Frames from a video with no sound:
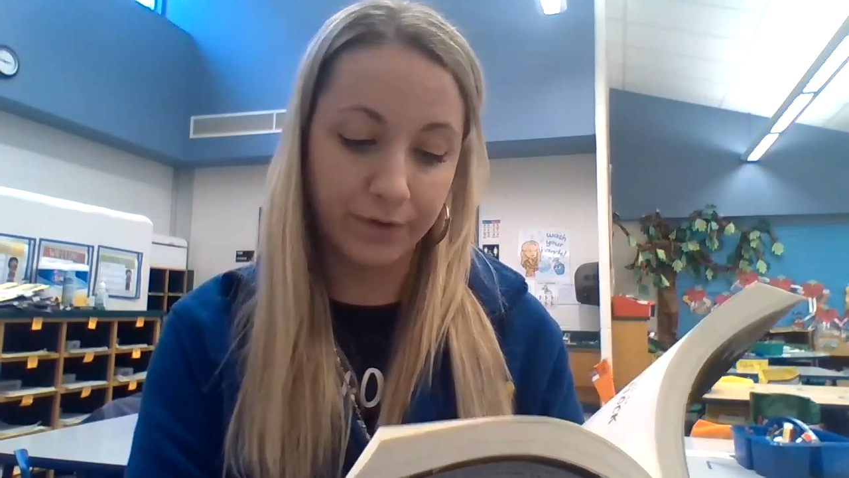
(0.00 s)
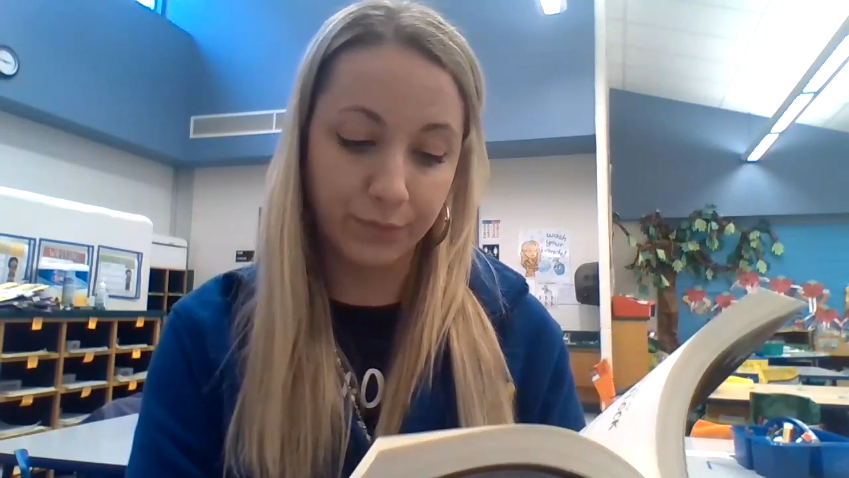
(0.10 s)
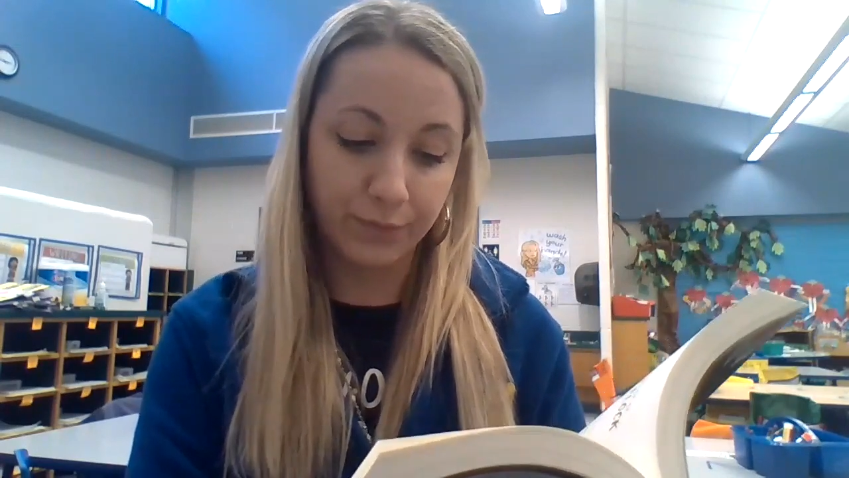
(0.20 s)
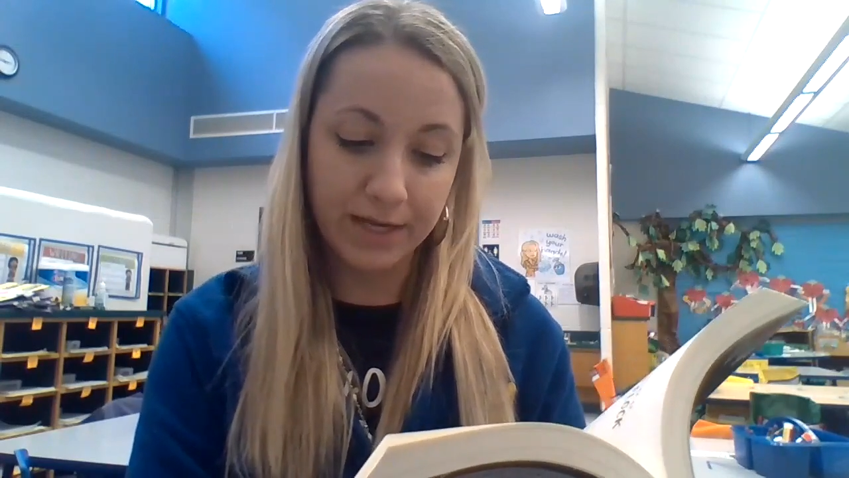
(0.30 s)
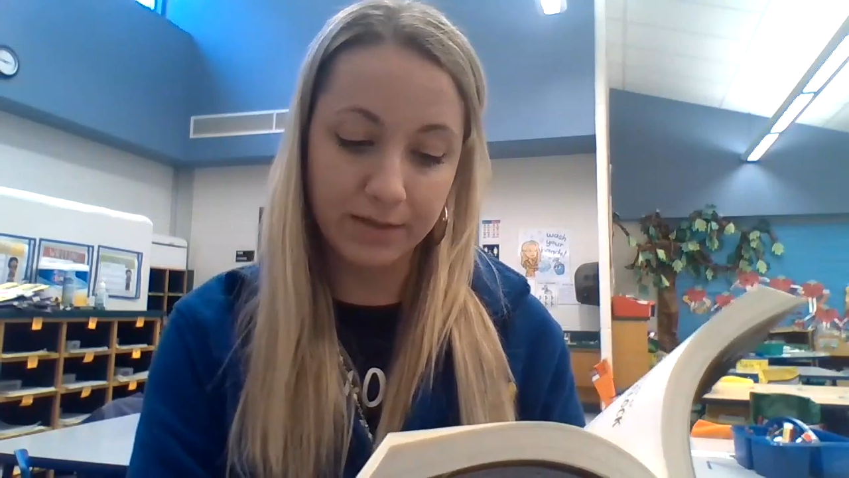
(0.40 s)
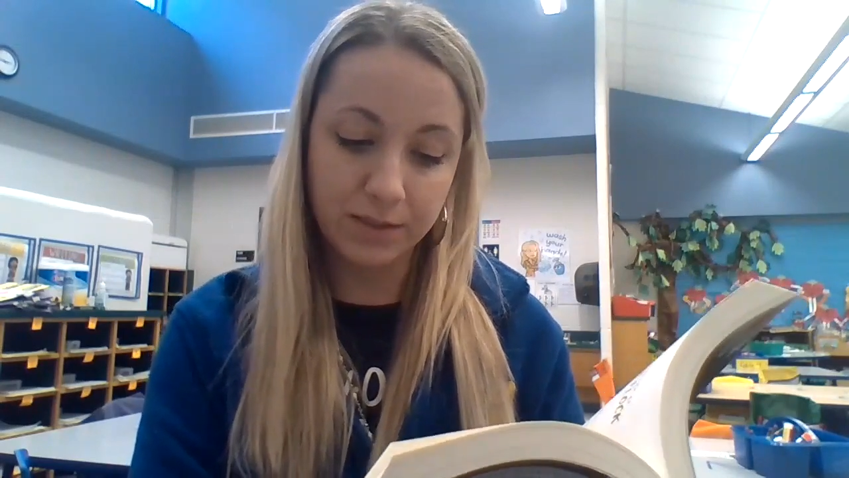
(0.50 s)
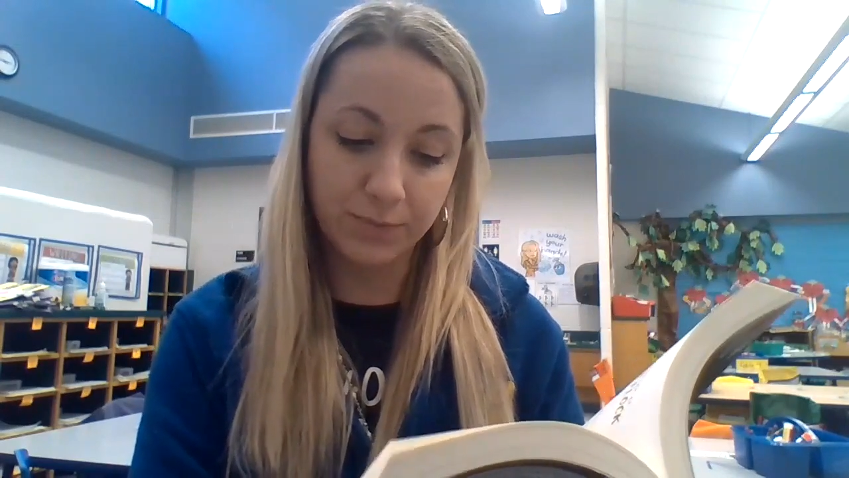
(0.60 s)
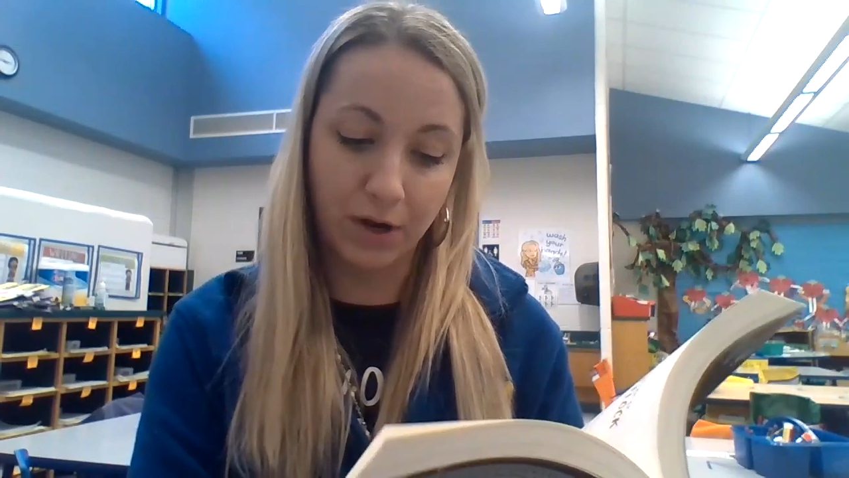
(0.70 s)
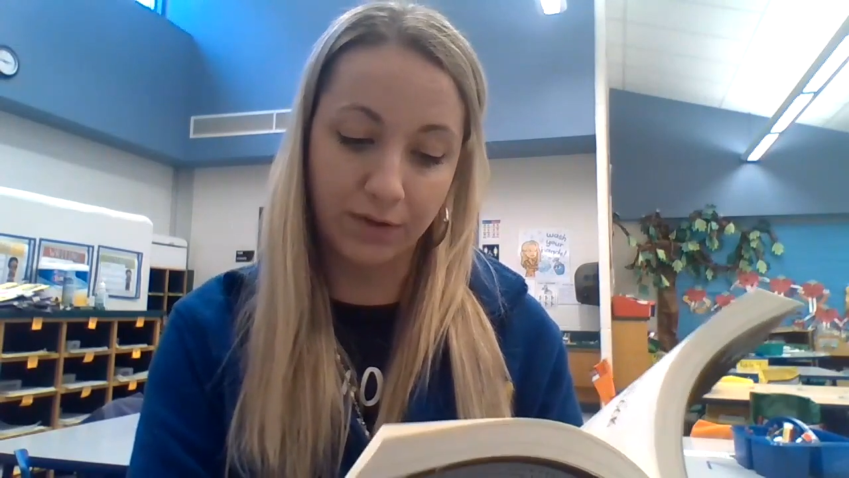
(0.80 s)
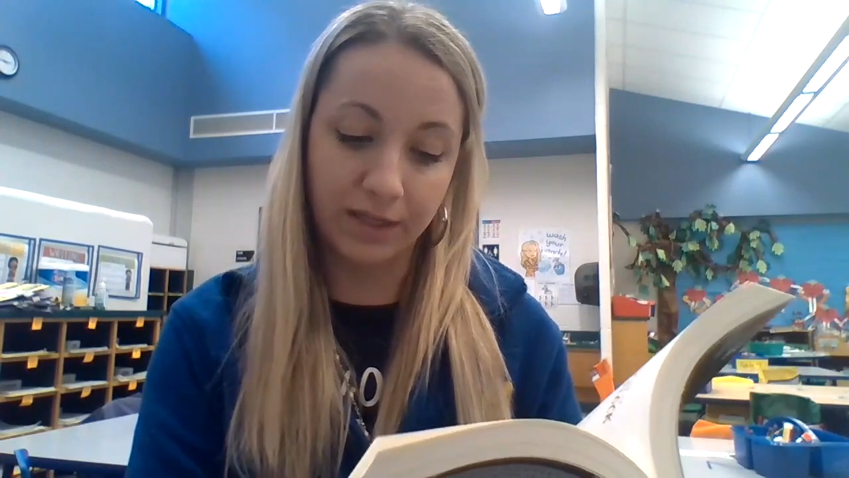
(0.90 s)
a great
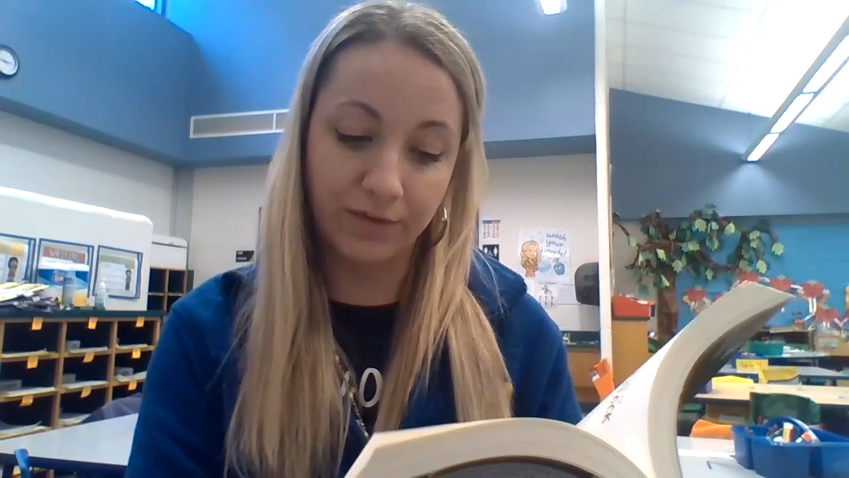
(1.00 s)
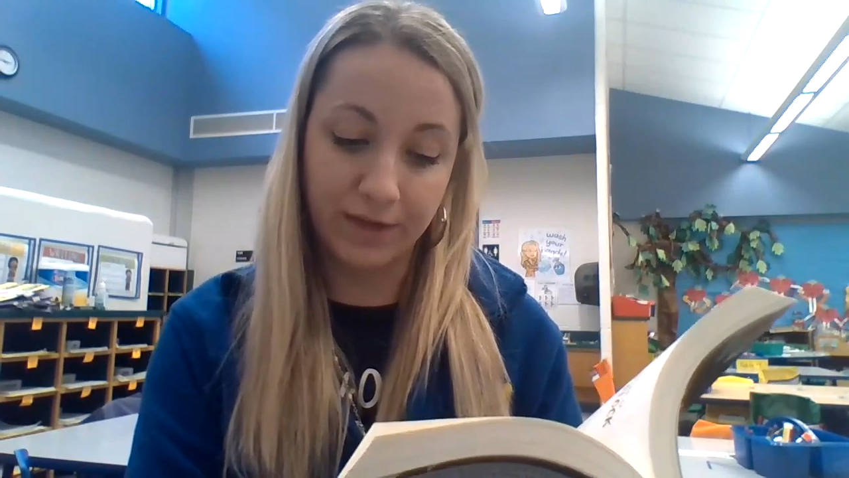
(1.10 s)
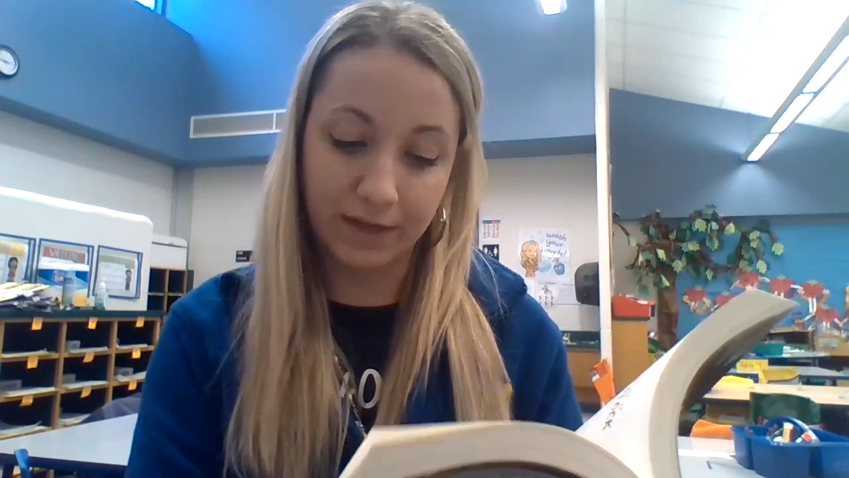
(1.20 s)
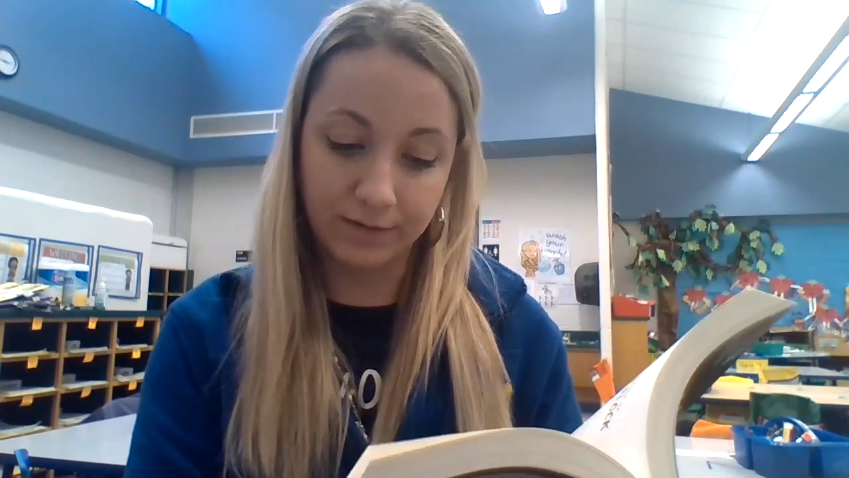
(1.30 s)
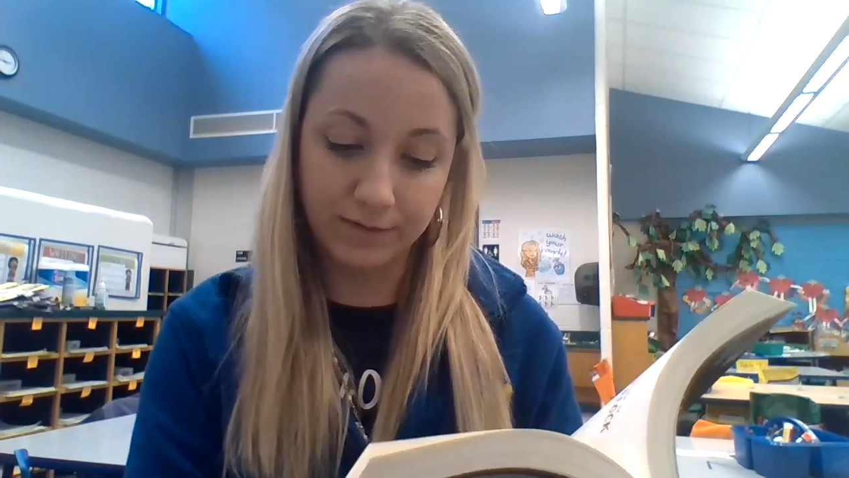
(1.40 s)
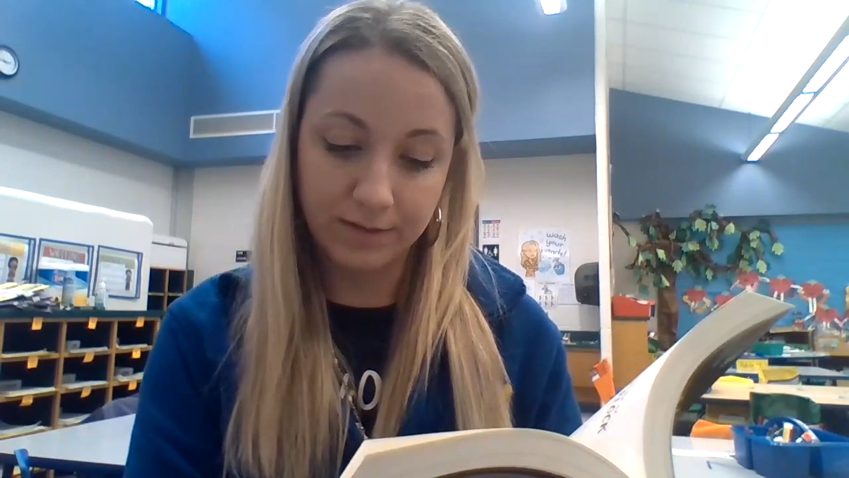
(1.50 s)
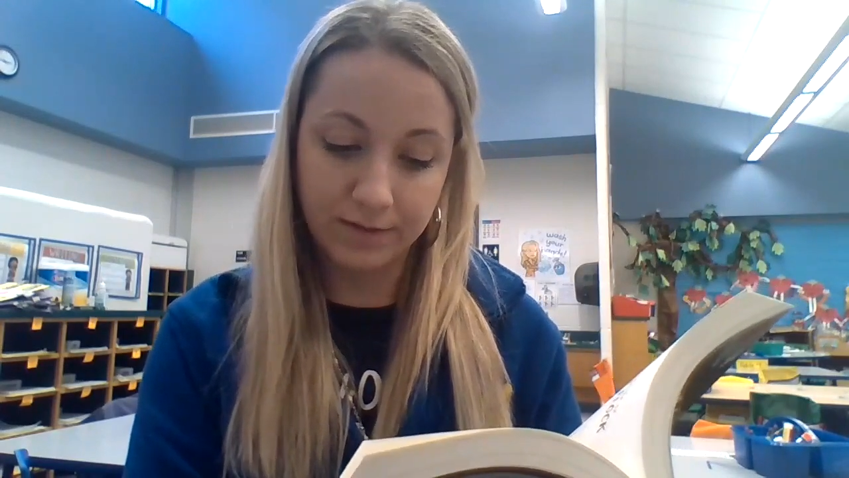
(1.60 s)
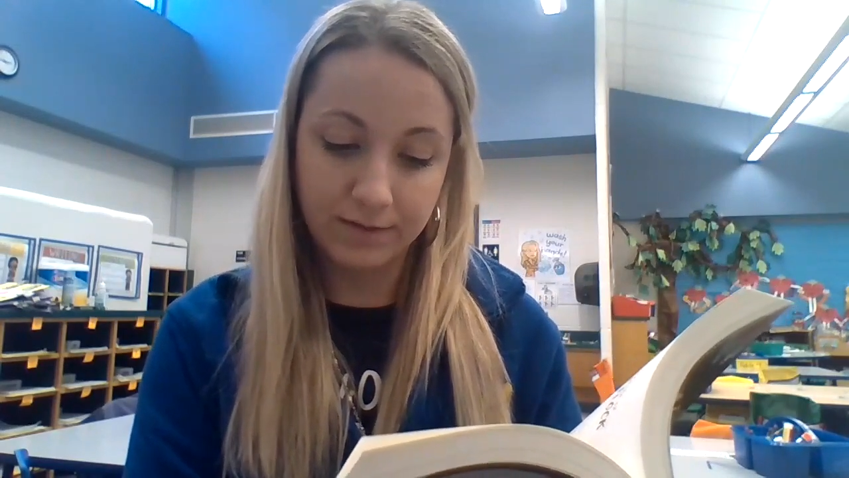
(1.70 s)
sprawling field,